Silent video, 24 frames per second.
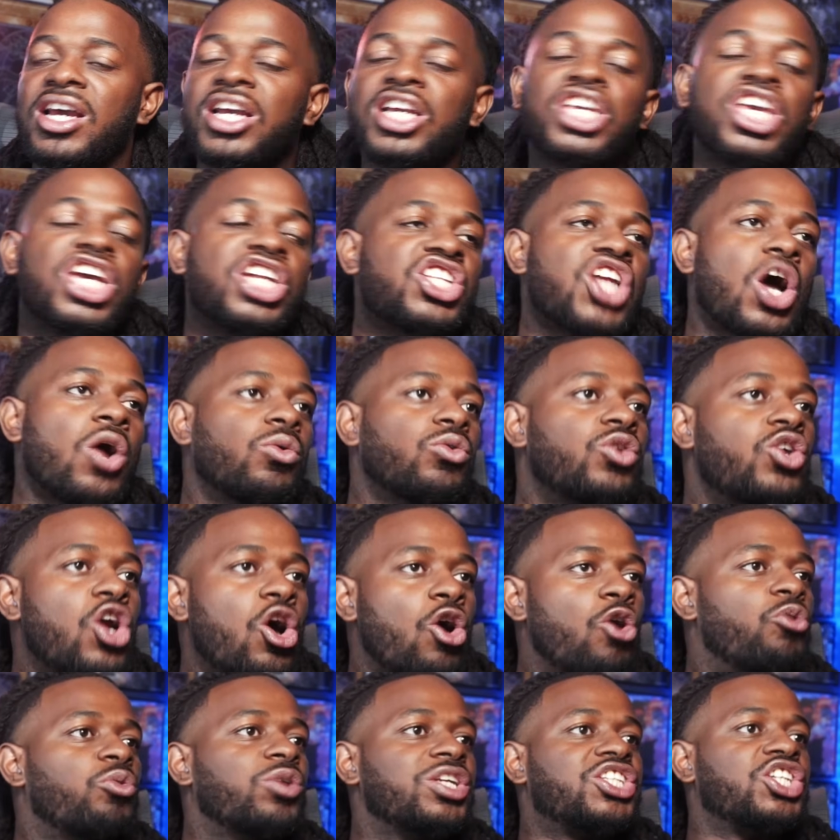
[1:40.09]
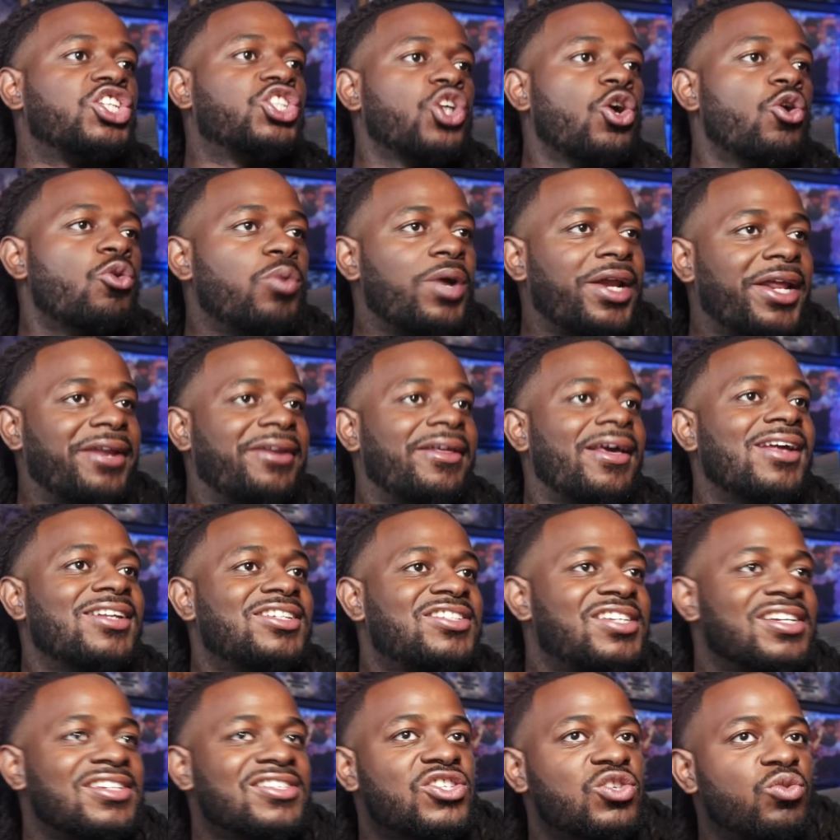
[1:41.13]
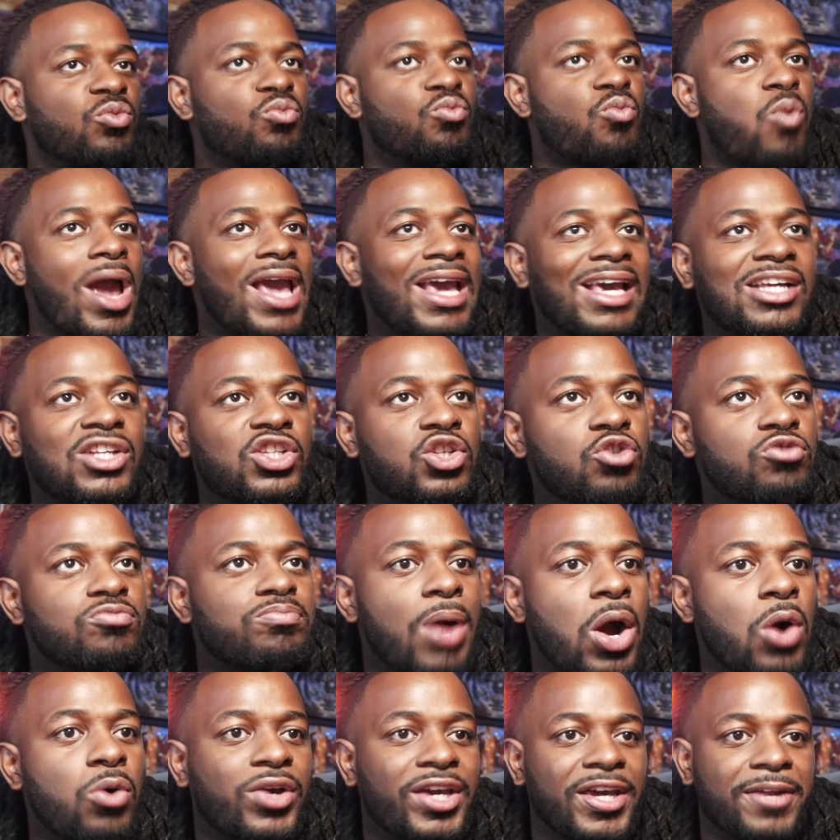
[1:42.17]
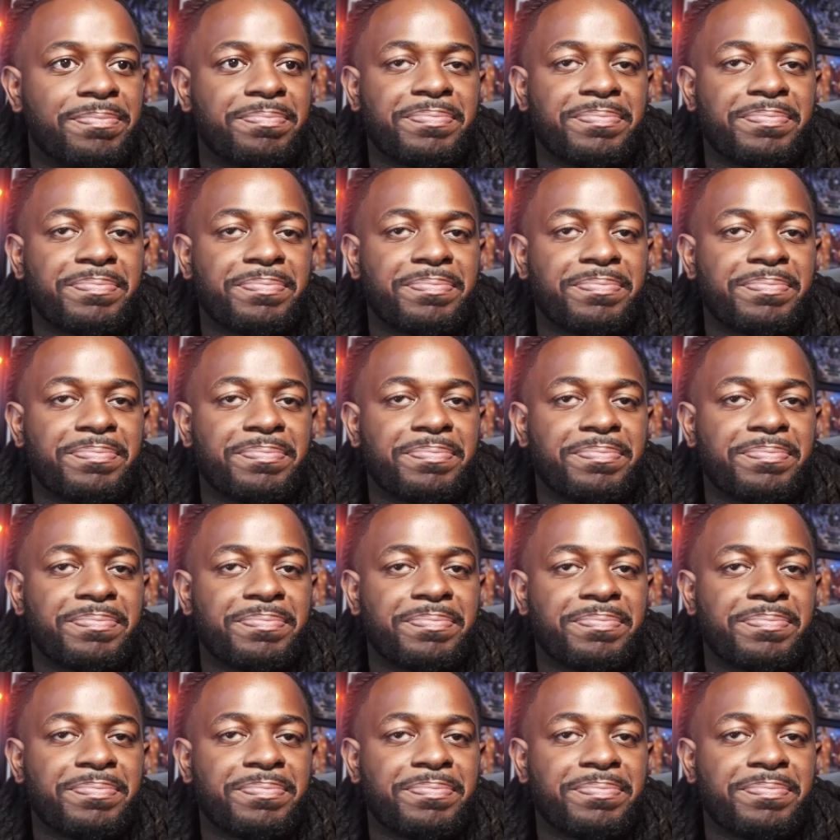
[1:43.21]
You don't know what to do with it. It's just way too broken.